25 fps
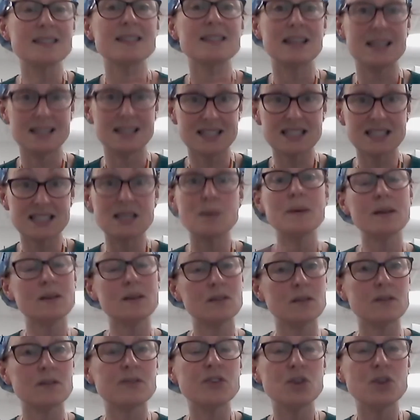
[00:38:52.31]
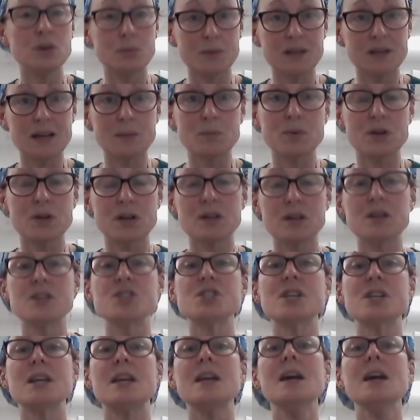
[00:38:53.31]
That is typical of human
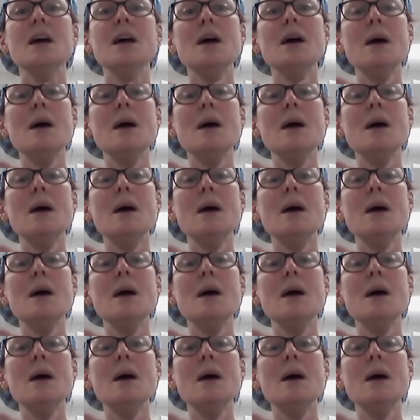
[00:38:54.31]
embryology